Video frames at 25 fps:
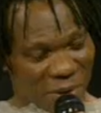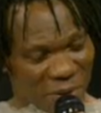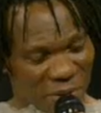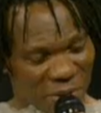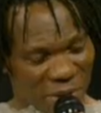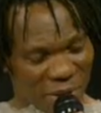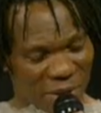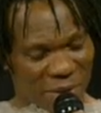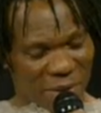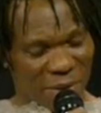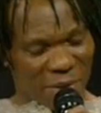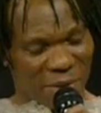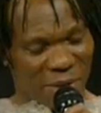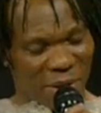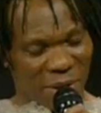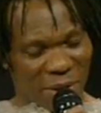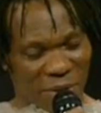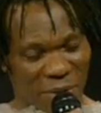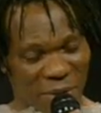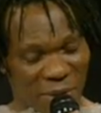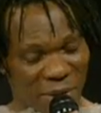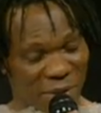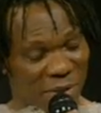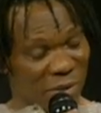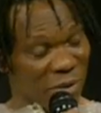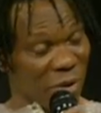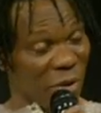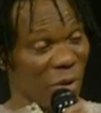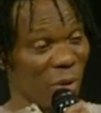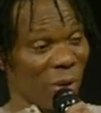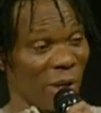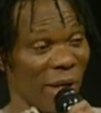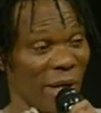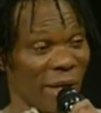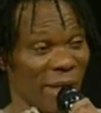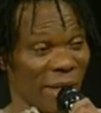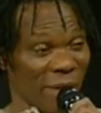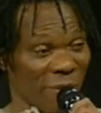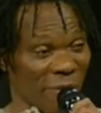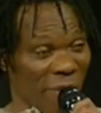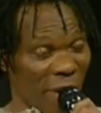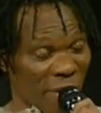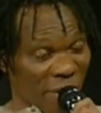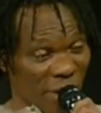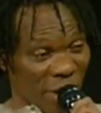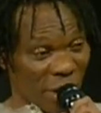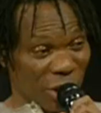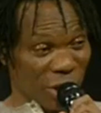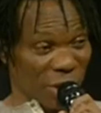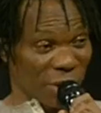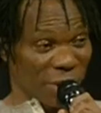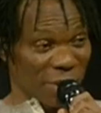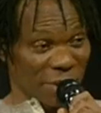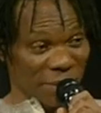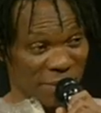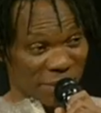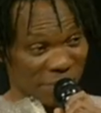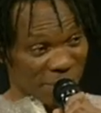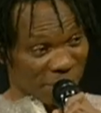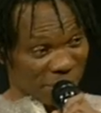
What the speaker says: Great. So you're laying on the foundation.